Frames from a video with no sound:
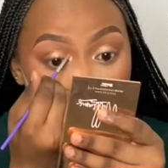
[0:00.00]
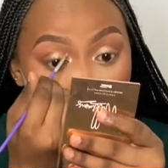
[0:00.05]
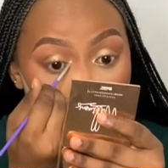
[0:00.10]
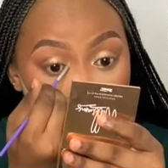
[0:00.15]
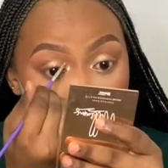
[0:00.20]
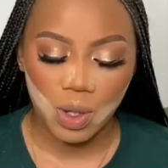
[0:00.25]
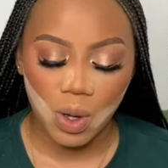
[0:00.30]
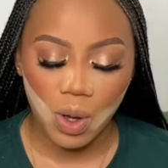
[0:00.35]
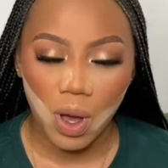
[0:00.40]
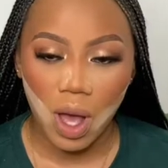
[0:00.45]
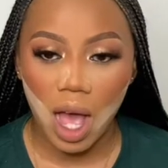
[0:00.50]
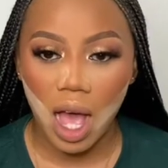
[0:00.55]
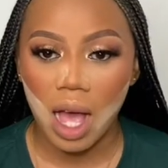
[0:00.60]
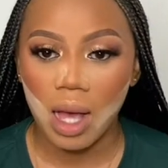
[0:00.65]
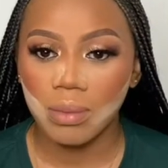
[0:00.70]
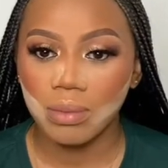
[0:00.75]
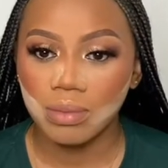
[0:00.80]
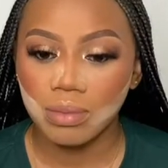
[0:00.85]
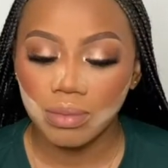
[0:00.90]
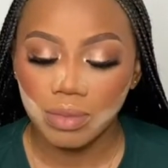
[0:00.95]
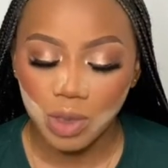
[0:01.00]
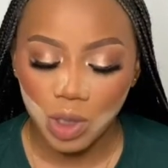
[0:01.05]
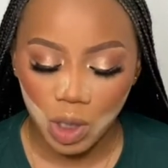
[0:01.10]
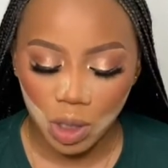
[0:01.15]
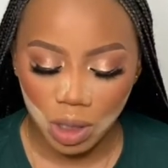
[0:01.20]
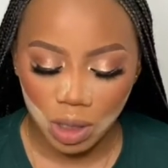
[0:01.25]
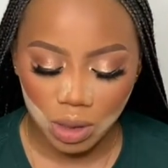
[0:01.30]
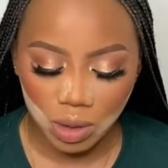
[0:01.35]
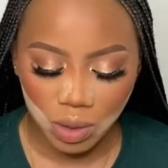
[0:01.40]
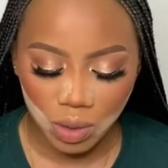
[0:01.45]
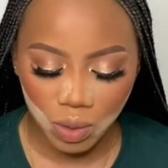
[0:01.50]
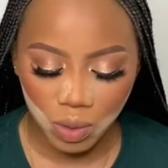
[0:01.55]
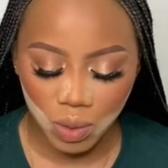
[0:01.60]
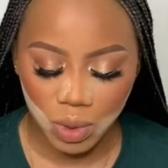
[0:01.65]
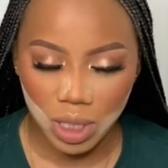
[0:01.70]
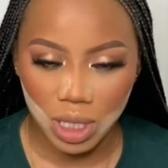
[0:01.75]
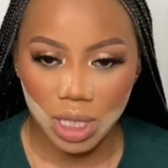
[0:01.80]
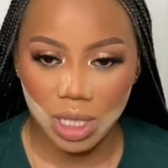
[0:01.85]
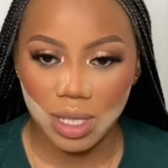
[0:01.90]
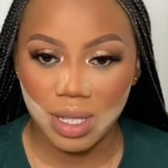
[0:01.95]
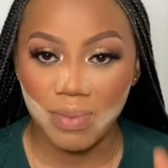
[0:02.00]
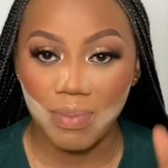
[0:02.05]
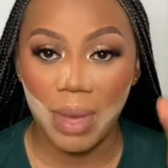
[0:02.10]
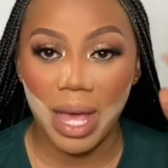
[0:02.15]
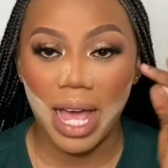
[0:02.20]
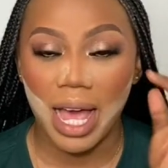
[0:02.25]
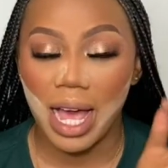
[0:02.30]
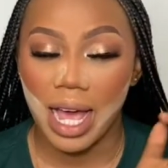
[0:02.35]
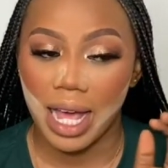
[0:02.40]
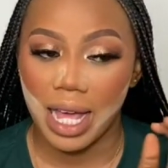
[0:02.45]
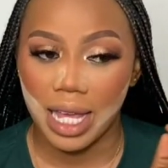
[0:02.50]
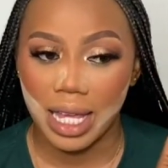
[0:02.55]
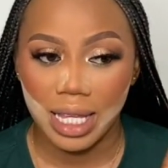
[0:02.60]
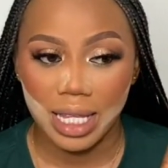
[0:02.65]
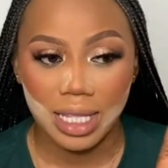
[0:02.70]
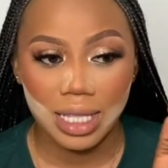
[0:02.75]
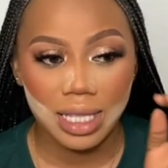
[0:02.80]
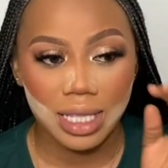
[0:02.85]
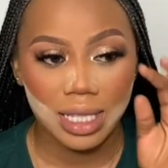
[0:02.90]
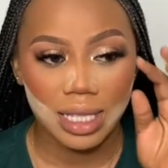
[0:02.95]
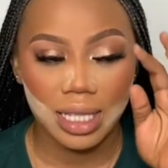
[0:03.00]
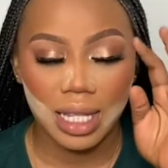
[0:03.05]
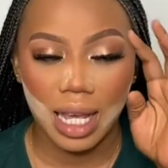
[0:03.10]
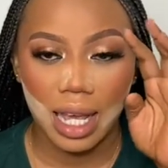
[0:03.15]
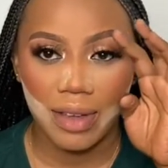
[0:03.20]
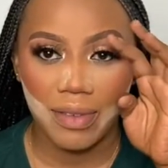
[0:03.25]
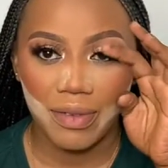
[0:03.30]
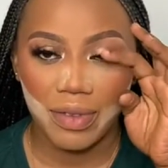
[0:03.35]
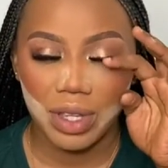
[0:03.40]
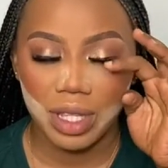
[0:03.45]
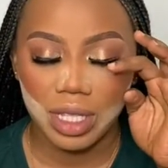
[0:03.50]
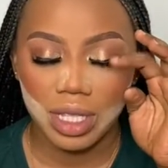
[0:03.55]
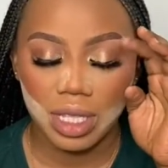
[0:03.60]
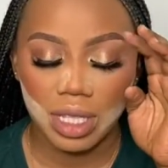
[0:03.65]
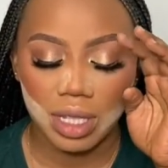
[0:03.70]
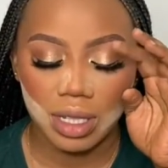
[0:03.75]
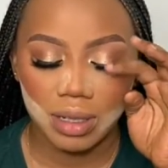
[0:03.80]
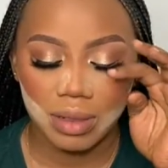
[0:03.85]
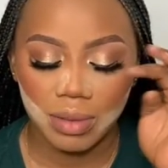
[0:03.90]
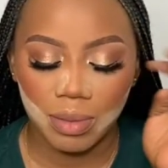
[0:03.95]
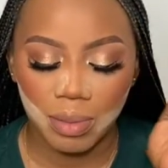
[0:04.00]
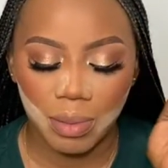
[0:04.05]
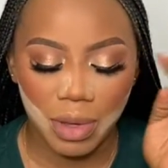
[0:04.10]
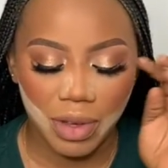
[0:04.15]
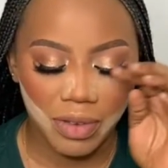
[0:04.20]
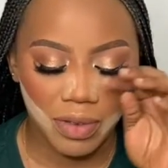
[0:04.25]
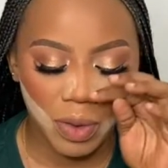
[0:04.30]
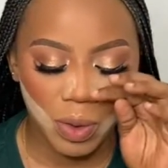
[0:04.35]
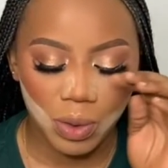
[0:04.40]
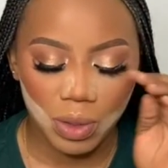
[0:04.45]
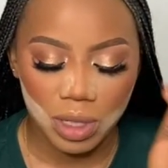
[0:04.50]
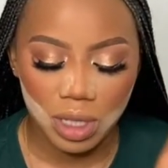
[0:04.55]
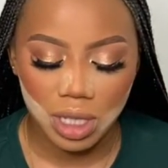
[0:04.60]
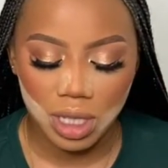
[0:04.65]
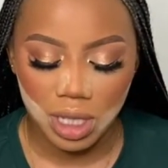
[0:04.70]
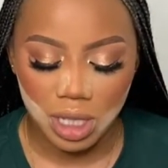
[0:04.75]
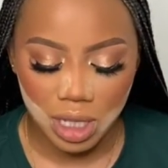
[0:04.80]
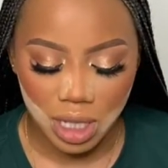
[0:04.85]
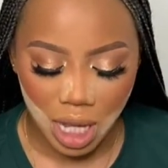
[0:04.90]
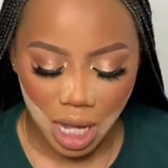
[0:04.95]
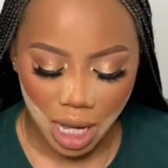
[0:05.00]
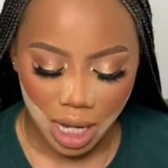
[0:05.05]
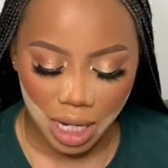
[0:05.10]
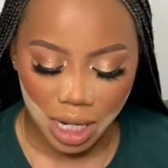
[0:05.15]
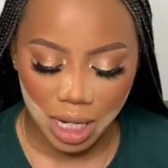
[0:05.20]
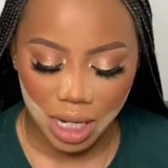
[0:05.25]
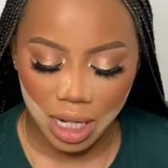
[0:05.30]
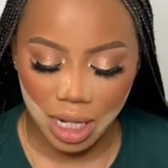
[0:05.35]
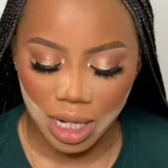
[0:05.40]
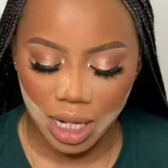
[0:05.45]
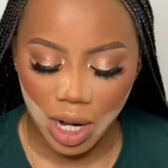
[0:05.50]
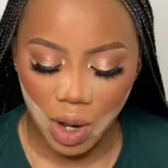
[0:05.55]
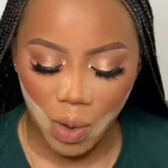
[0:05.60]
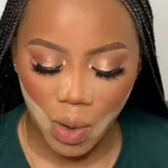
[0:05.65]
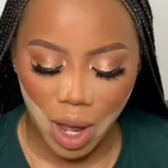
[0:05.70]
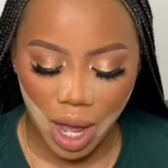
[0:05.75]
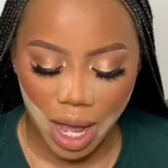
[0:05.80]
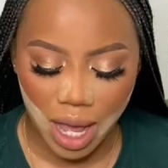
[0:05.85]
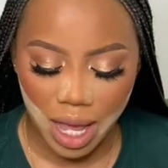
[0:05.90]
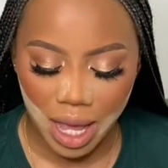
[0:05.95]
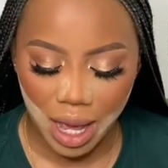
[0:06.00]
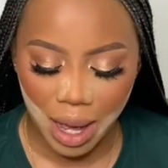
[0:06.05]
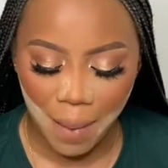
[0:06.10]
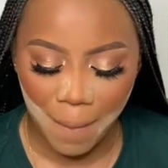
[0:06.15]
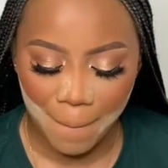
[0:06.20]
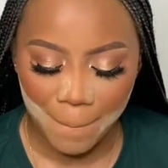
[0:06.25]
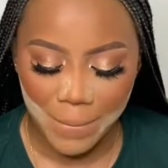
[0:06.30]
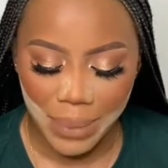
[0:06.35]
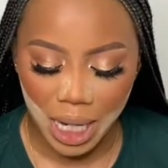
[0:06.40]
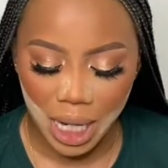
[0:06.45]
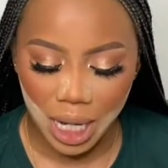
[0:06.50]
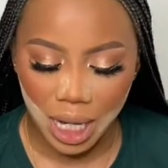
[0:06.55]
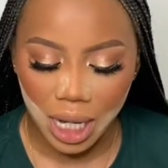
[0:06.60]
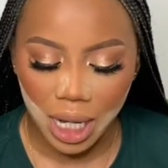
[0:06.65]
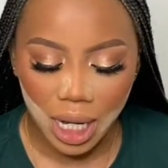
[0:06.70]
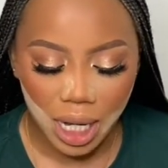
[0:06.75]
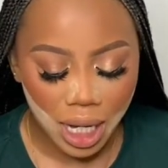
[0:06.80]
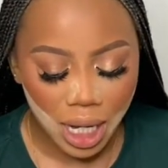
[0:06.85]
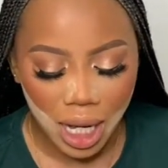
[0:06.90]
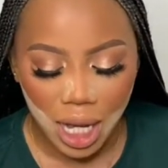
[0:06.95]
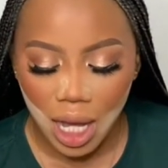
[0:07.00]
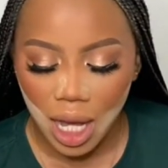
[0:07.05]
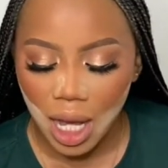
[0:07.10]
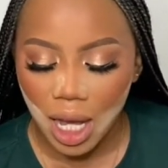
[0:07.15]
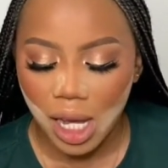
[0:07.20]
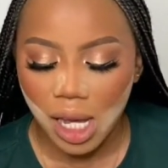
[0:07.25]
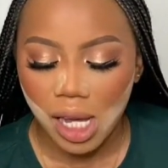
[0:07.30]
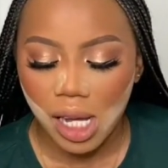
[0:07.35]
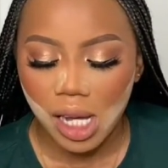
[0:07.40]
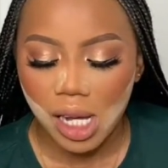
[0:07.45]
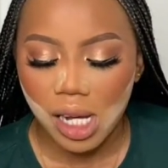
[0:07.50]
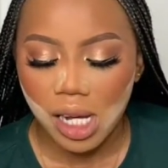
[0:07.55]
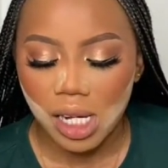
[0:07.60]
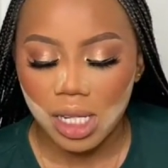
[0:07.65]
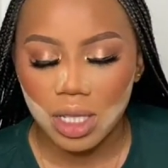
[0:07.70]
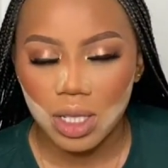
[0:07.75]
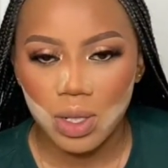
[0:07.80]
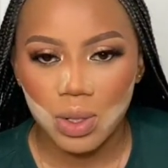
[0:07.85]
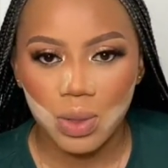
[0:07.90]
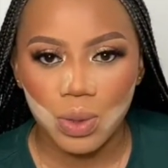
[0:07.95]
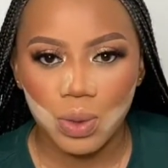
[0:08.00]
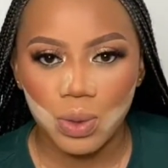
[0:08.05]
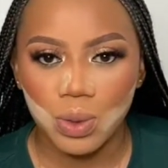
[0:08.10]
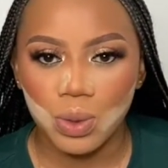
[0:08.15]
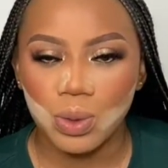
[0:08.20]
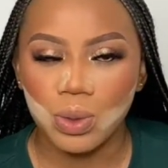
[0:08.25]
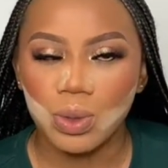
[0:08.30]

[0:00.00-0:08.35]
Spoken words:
So I'm done with my eyes. I fixed in my falsies, and now I am back to